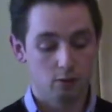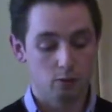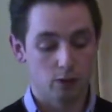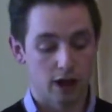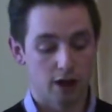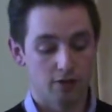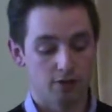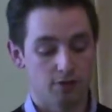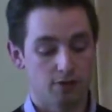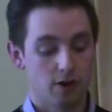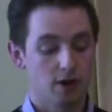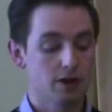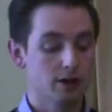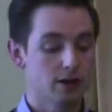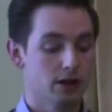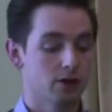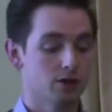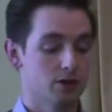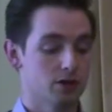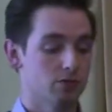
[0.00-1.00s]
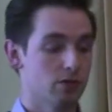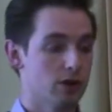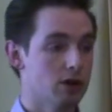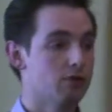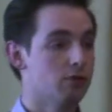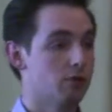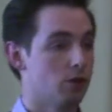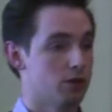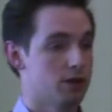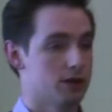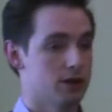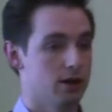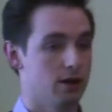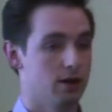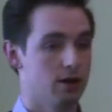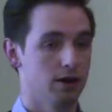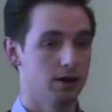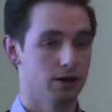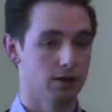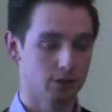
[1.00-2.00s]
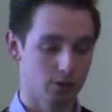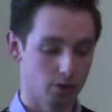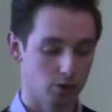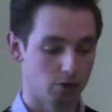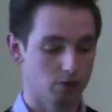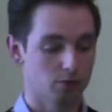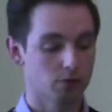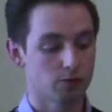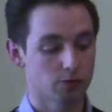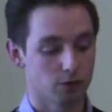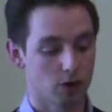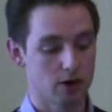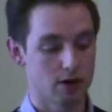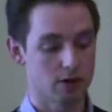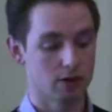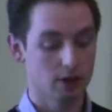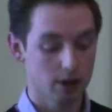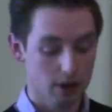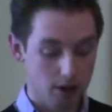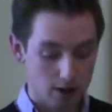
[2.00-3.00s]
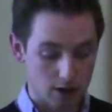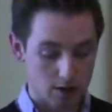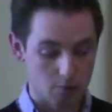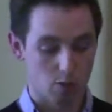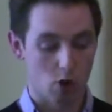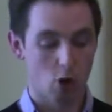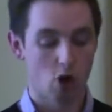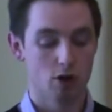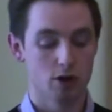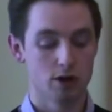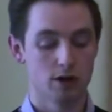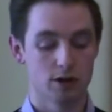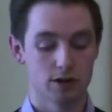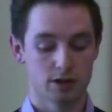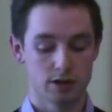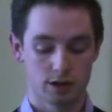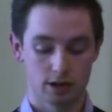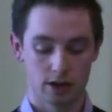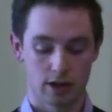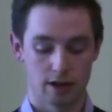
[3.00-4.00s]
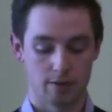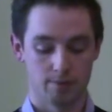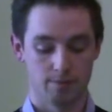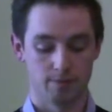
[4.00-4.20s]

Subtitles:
we have 40,000 ring forts in Ireland, very important